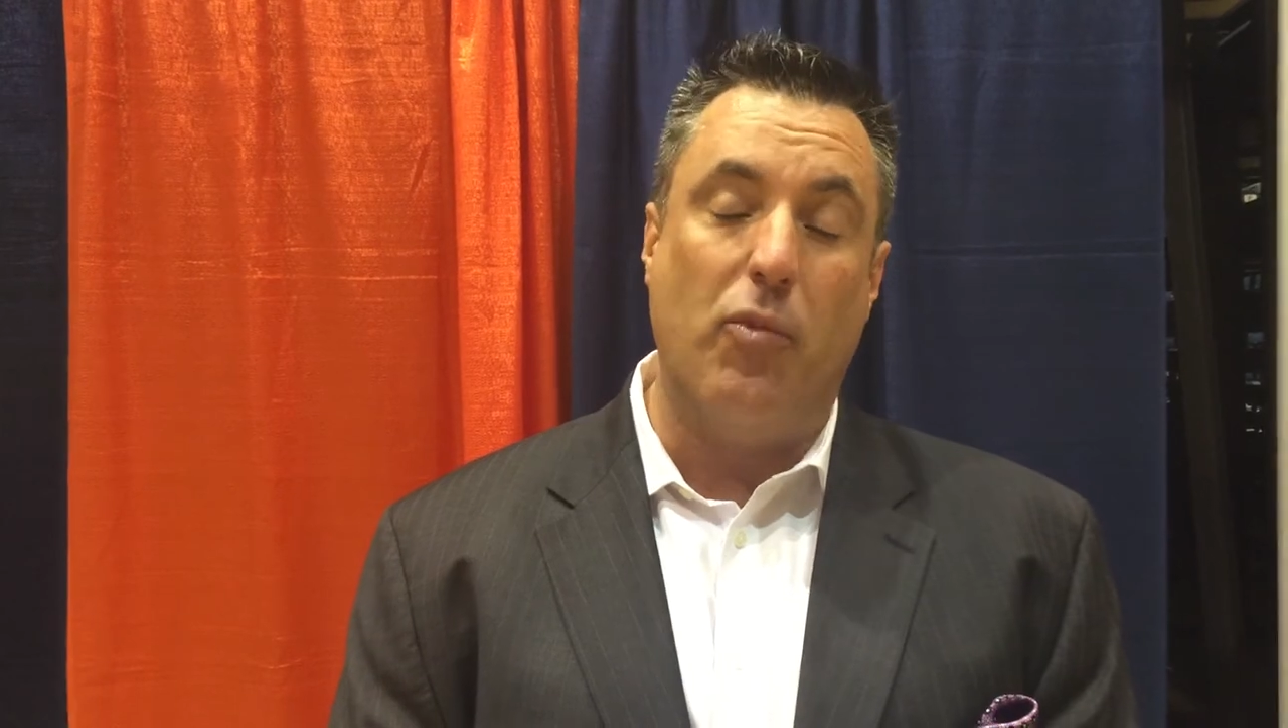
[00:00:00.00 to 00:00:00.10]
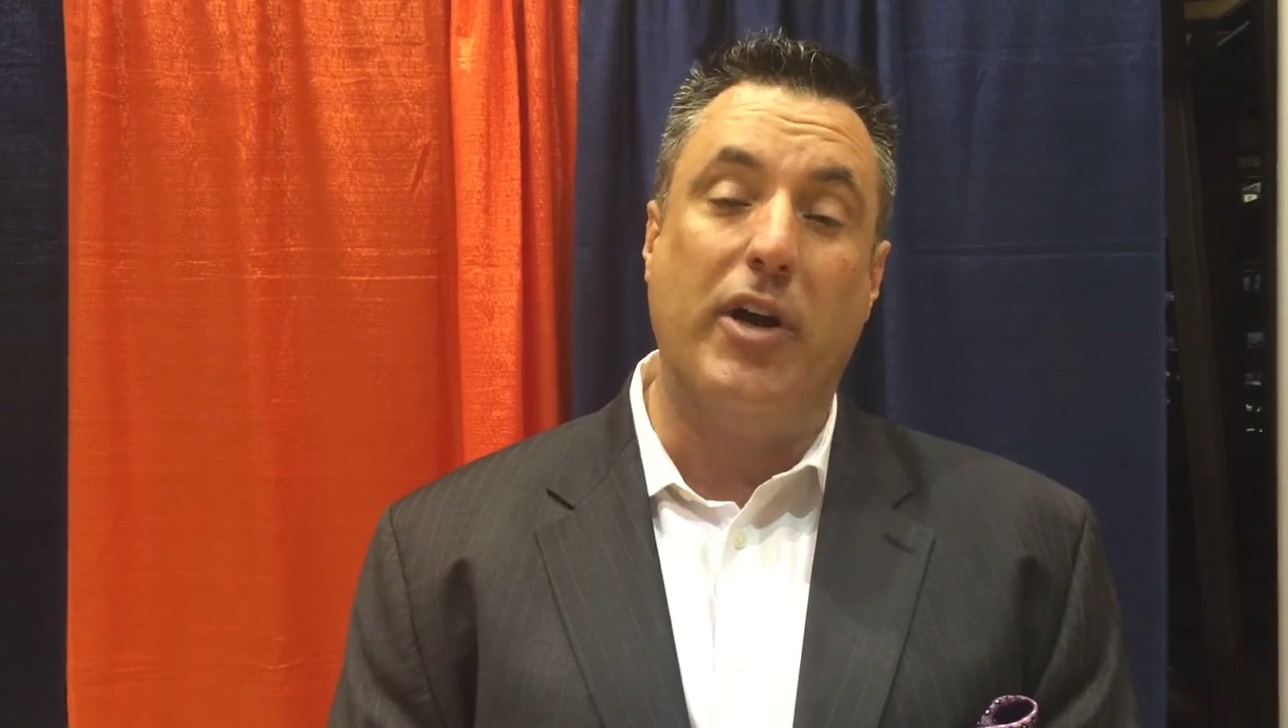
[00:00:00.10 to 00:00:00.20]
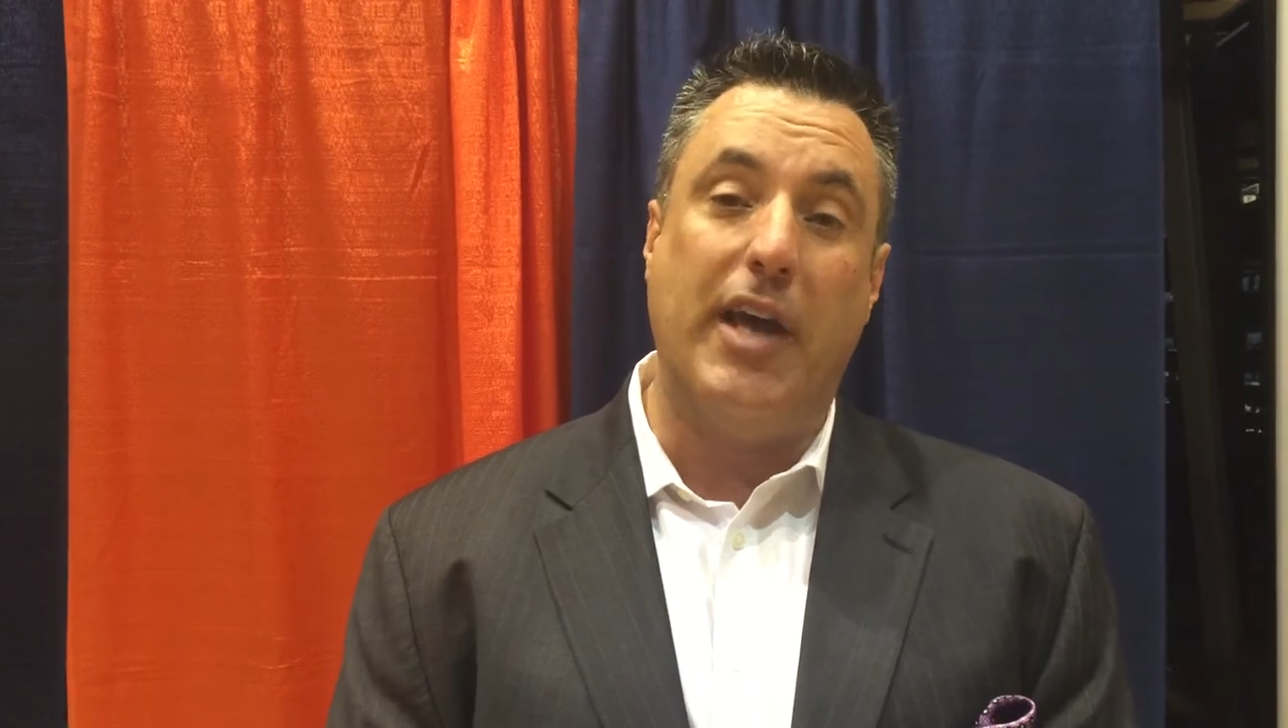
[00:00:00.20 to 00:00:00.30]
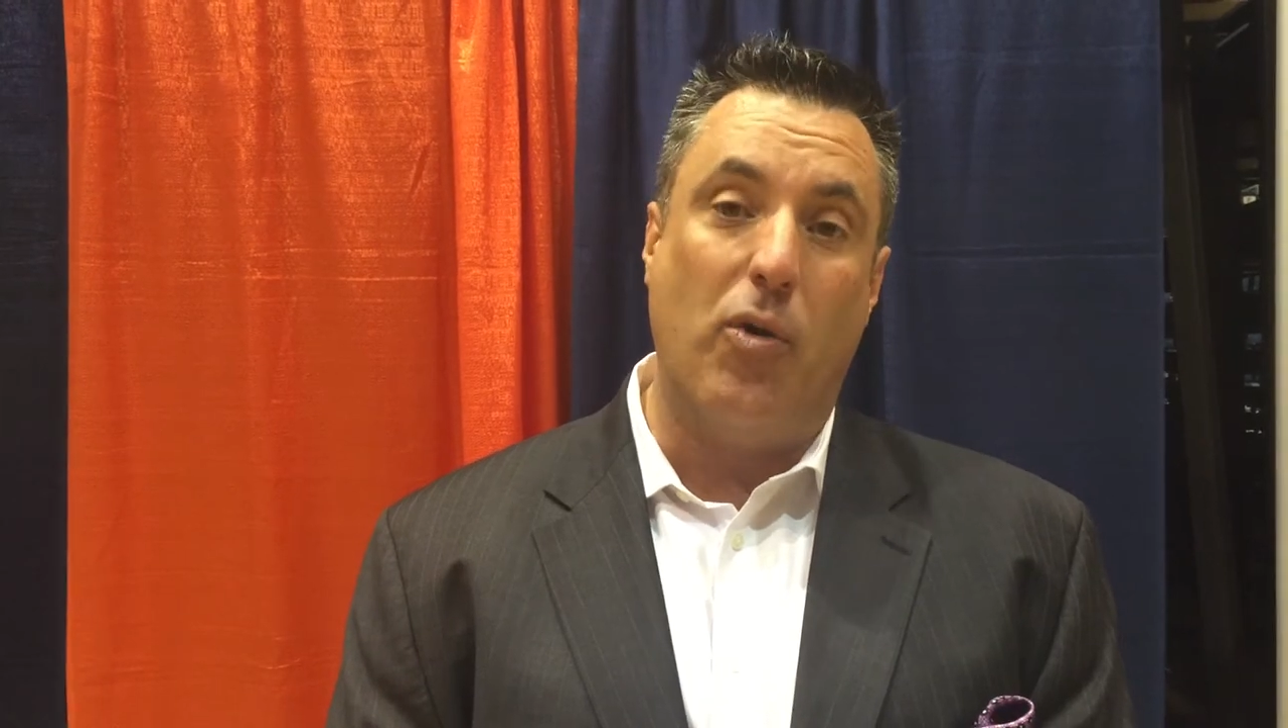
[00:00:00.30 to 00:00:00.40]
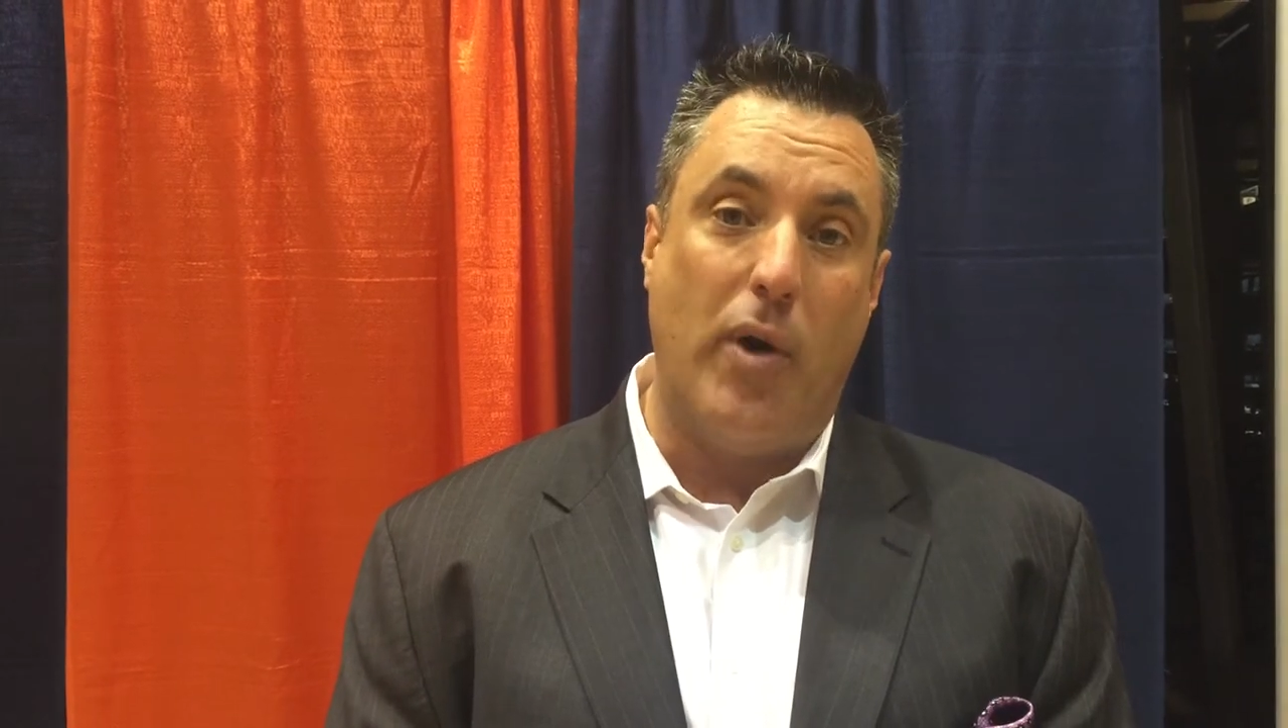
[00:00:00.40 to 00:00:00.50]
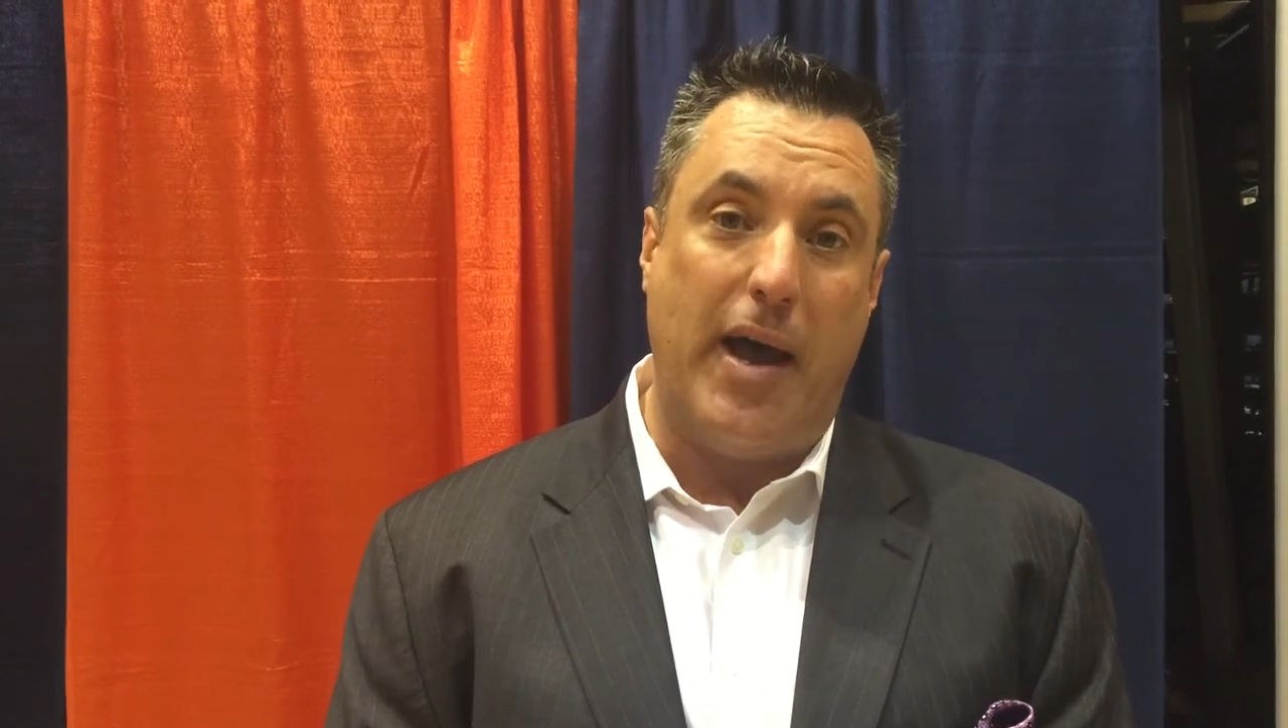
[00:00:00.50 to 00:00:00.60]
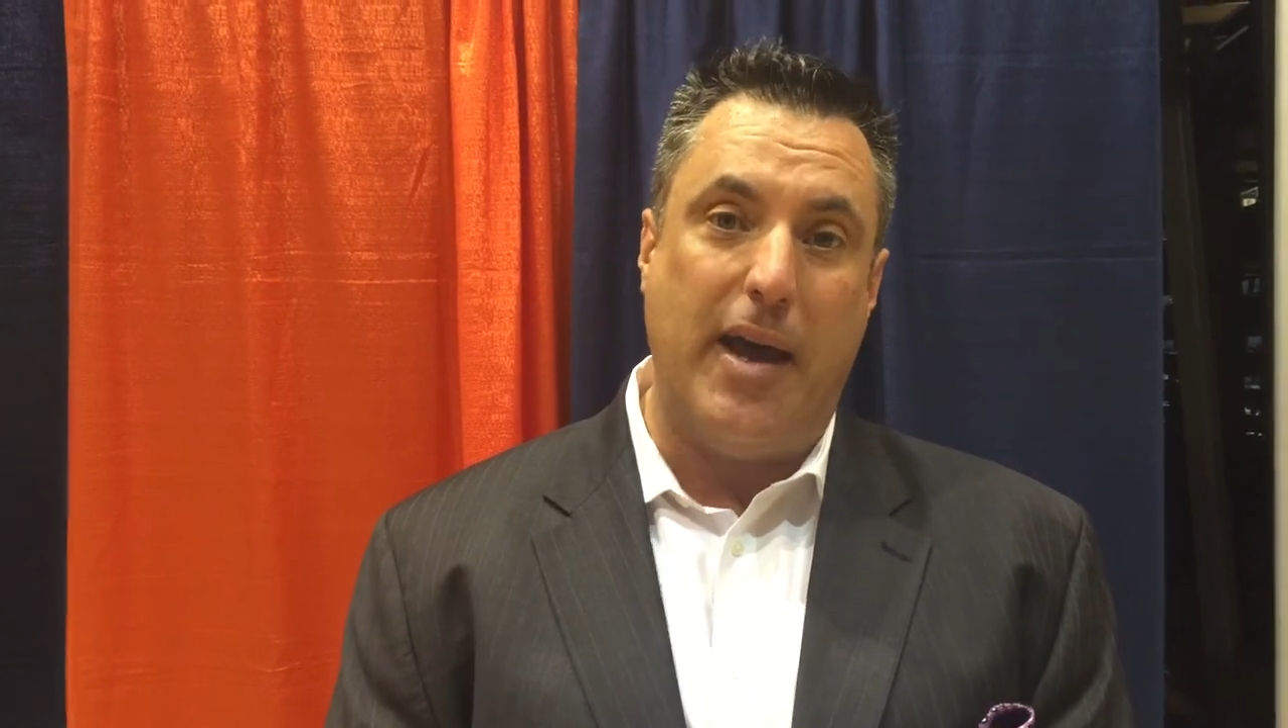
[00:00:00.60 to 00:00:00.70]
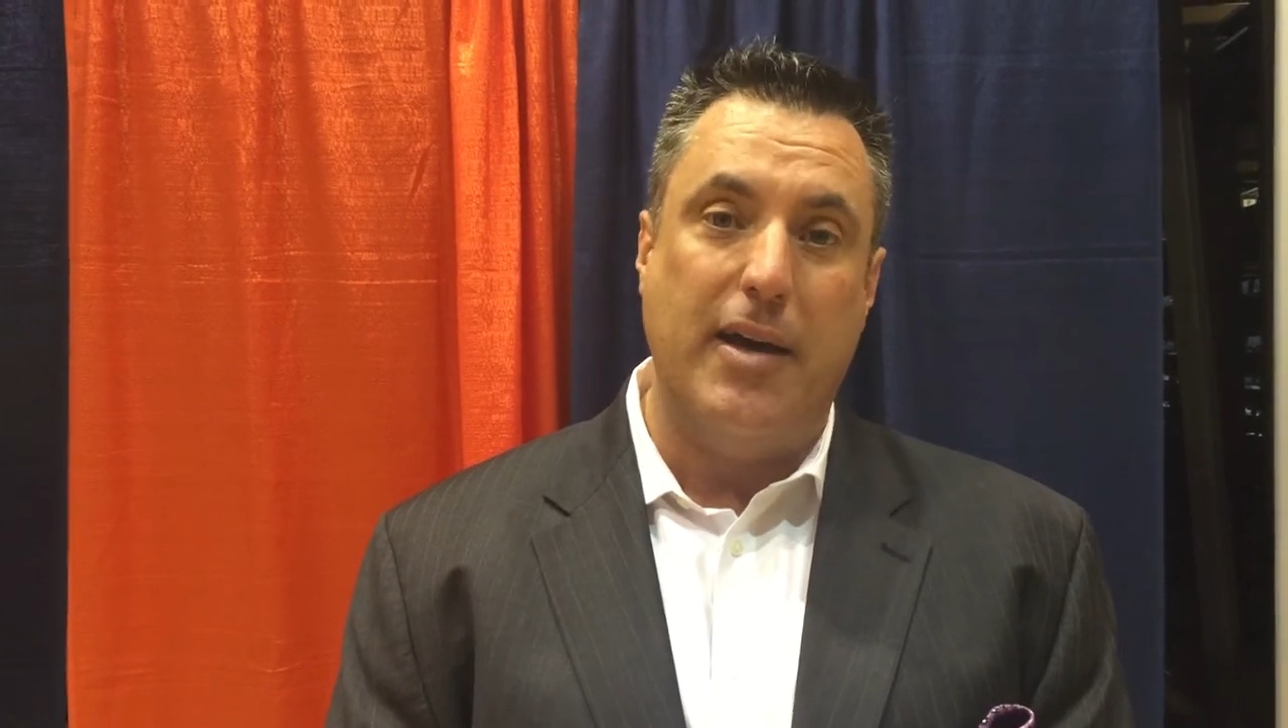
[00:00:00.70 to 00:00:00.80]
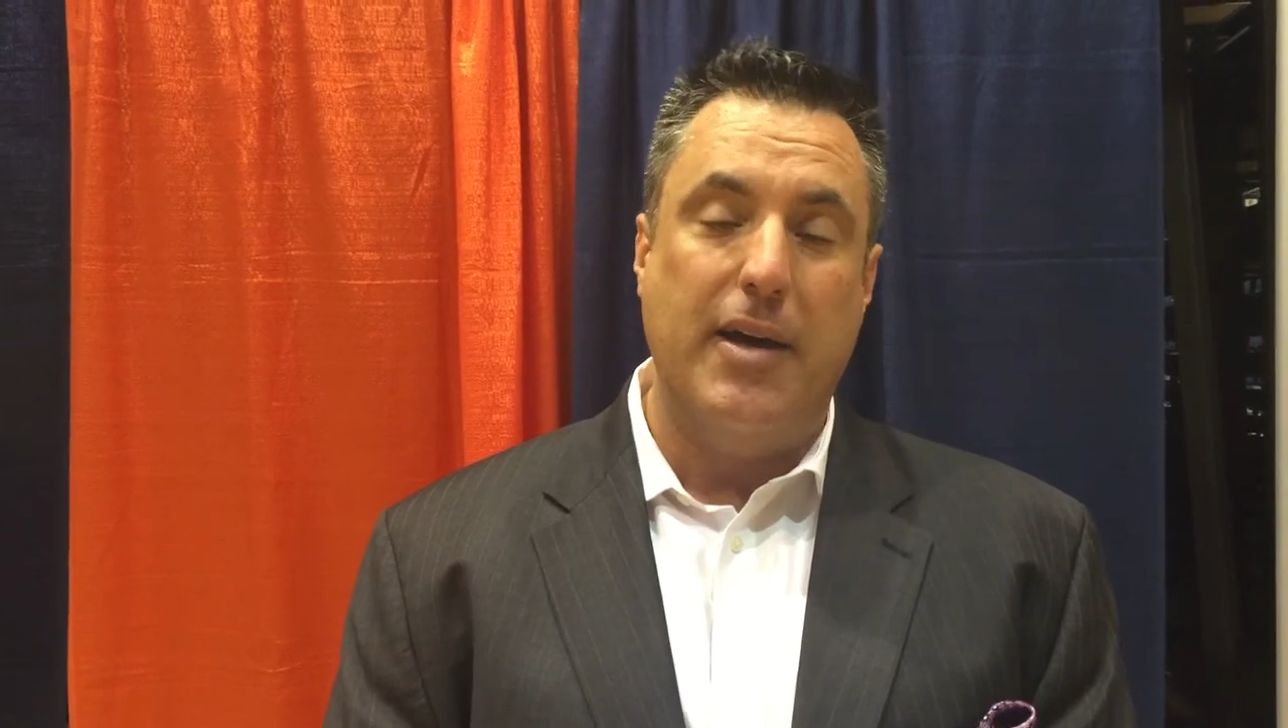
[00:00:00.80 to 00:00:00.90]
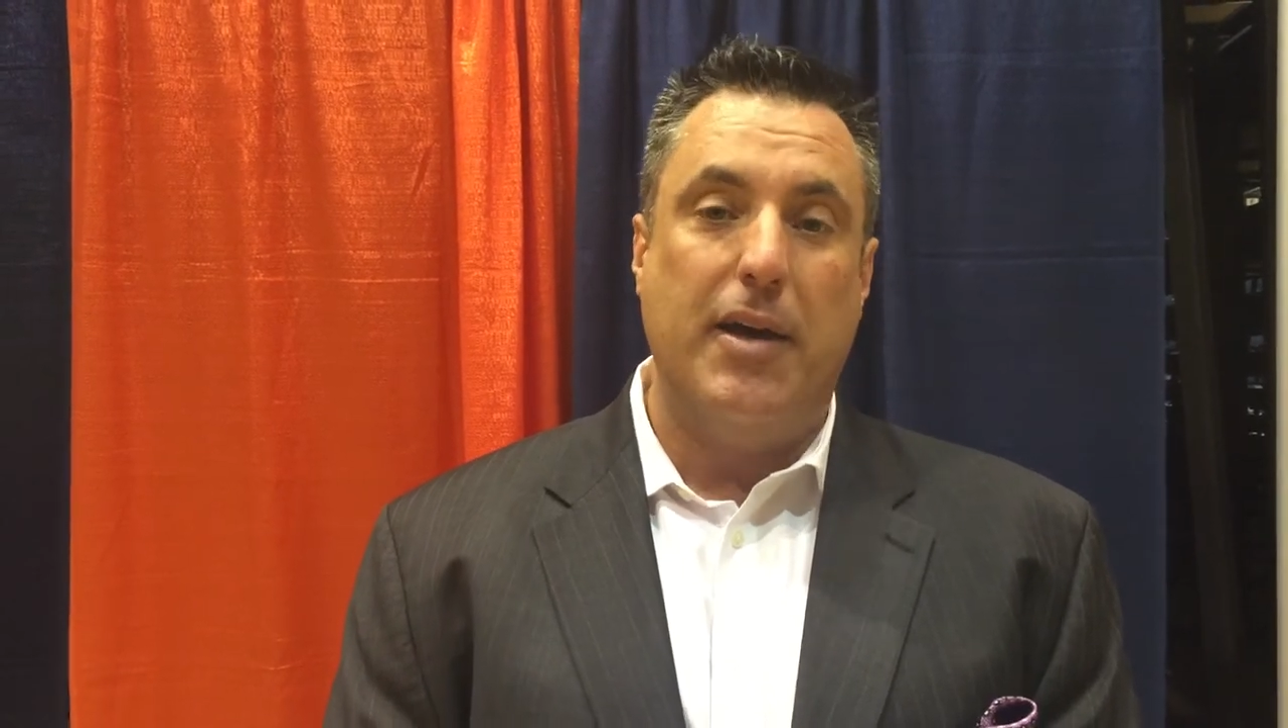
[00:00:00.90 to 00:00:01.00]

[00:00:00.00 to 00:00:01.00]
one get away,